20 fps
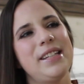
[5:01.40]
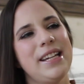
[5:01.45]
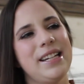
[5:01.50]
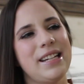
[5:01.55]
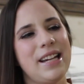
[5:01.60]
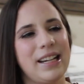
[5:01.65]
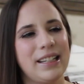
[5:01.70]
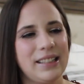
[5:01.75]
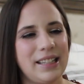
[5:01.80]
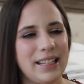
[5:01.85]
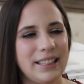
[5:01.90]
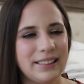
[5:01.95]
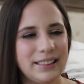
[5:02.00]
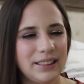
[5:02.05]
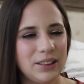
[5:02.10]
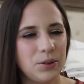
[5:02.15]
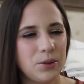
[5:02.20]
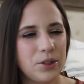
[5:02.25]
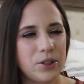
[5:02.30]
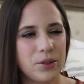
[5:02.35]
say
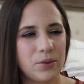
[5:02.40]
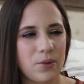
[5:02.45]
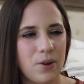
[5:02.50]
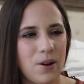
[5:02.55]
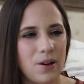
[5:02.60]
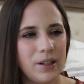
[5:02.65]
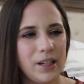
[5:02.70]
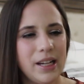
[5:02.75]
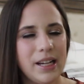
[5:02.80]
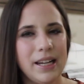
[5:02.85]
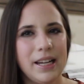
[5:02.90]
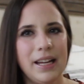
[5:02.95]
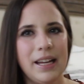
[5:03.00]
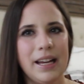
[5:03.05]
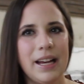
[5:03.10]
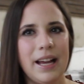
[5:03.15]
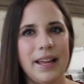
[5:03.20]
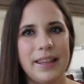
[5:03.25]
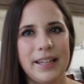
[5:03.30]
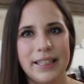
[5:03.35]
diglexis, which is wrong.
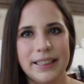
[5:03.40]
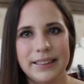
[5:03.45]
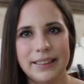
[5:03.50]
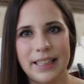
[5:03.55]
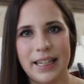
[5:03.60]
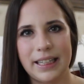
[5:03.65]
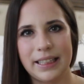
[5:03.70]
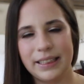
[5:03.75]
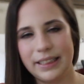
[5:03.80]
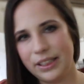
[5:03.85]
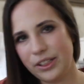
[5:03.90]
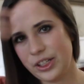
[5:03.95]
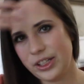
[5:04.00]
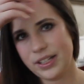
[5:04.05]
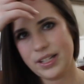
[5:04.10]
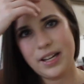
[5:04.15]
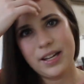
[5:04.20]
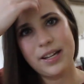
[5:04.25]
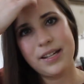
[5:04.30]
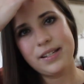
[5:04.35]
I think it's
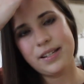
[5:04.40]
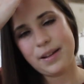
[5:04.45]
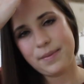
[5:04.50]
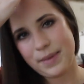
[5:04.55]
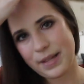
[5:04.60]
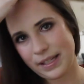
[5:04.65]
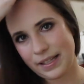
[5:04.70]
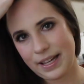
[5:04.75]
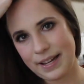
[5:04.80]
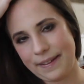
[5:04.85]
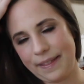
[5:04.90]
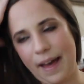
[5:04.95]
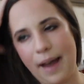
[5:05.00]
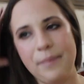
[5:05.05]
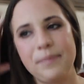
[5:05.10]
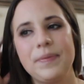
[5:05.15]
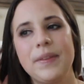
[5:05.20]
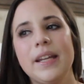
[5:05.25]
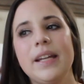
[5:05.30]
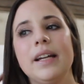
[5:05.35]
diclegis, something like
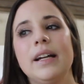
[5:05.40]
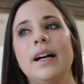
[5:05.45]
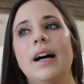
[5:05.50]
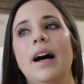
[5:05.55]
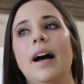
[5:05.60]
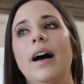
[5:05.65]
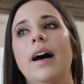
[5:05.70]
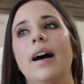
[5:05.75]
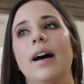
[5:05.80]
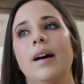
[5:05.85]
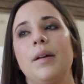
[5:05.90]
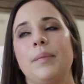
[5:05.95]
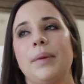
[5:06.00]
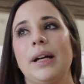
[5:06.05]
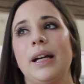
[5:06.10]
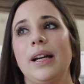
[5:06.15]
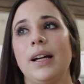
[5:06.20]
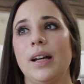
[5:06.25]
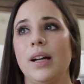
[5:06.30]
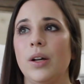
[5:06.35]
that.
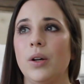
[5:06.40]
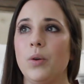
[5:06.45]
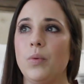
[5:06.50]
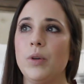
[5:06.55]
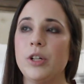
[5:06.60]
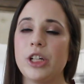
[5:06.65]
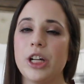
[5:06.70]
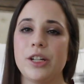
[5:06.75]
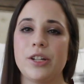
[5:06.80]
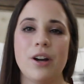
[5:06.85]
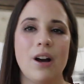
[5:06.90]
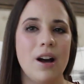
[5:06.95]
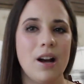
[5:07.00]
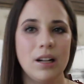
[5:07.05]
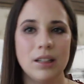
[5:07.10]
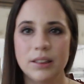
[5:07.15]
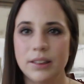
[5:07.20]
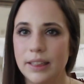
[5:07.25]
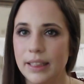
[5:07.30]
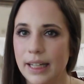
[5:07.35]
Which I
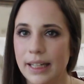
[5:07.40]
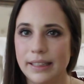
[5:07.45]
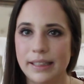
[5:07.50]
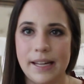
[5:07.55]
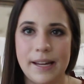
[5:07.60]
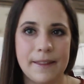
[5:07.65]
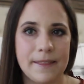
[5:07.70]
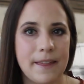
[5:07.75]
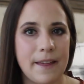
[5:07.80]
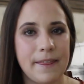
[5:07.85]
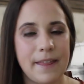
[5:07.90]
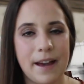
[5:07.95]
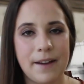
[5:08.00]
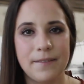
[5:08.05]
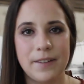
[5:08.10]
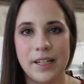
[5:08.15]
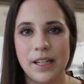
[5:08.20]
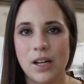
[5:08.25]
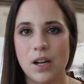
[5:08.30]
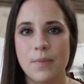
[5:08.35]
talked at length in
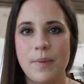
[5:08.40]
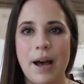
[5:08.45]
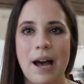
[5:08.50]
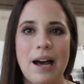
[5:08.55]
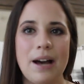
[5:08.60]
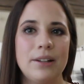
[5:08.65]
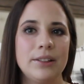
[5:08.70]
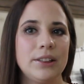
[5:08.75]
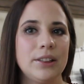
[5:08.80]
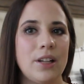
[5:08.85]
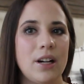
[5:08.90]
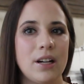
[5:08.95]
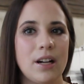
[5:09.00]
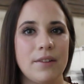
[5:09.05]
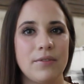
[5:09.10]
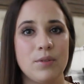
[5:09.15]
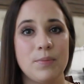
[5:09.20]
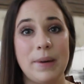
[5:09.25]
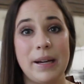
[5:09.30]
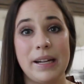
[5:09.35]
that video about how it's not
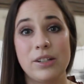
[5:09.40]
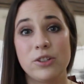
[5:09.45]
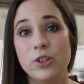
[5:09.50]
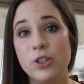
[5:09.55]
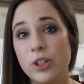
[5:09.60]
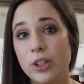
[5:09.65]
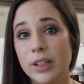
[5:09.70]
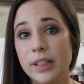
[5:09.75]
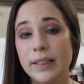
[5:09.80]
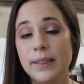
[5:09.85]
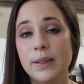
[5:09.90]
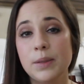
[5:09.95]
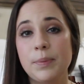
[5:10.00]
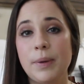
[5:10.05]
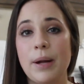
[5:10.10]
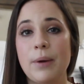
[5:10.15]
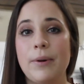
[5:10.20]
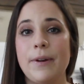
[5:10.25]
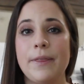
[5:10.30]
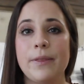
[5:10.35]
covered by insurance,
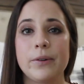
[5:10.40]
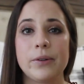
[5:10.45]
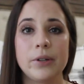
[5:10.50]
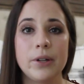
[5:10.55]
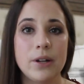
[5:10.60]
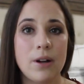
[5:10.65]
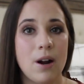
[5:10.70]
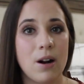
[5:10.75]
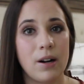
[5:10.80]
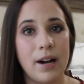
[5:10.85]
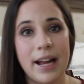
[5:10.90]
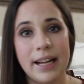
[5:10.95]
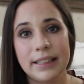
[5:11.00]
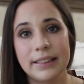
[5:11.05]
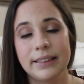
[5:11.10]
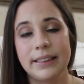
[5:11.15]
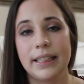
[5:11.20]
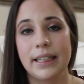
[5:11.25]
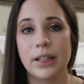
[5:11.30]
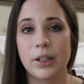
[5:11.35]
but I went through
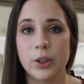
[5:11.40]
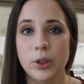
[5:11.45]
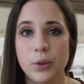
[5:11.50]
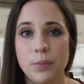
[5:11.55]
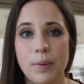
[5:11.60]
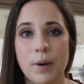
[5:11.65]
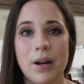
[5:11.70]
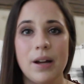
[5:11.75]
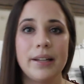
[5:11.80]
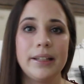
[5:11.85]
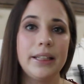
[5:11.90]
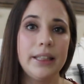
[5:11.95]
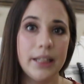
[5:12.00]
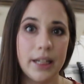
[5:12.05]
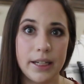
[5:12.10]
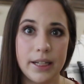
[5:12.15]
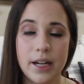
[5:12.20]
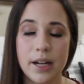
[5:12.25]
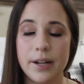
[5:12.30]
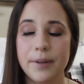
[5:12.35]
GoodRx to get a coupon,
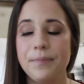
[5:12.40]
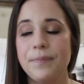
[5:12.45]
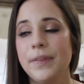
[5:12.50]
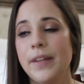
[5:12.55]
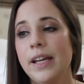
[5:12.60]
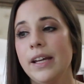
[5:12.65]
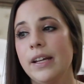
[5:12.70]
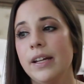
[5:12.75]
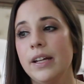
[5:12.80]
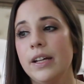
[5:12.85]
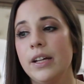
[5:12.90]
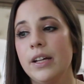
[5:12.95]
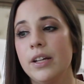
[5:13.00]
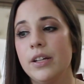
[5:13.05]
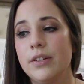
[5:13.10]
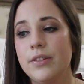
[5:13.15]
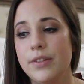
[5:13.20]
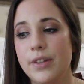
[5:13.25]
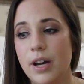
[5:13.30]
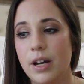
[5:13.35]
yada yada.
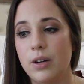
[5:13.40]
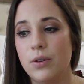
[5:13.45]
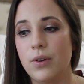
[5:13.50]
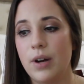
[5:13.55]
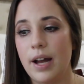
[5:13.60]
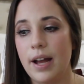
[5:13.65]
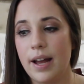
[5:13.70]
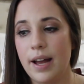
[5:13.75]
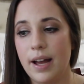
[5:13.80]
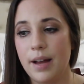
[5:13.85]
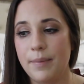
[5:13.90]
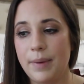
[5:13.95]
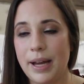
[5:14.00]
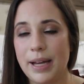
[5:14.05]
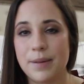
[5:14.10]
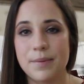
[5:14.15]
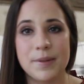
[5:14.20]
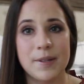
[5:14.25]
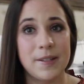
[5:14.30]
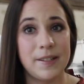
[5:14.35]
So
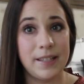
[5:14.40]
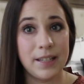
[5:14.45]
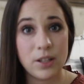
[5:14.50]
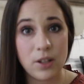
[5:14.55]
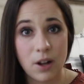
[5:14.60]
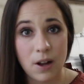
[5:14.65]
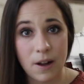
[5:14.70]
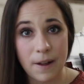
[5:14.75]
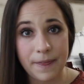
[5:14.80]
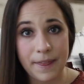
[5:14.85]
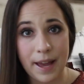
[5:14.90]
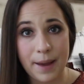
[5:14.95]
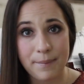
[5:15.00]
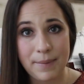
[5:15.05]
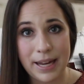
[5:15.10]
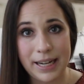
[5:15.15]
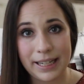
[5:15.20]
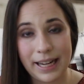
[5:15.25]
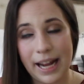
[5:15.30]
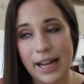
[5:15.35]
I'm still on that
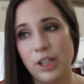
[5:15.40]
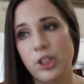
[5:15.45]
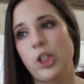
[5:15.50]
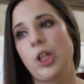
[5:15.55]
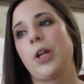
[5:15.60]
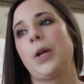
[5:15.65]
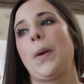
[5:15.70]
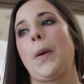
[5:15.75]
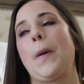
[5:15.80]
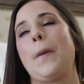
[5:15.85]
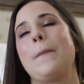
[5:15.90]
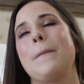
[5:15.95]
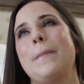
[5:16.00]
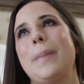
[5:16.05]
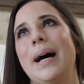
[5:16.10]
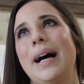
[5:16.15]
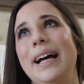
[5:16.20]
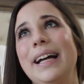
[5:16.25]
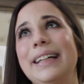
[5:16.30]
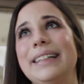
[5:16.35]
medication,
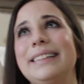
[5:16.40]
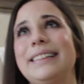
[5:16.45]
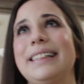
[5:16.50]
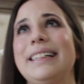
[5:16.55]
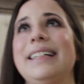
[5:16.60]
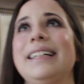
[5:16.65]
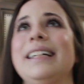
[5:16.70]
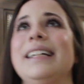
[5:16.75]
but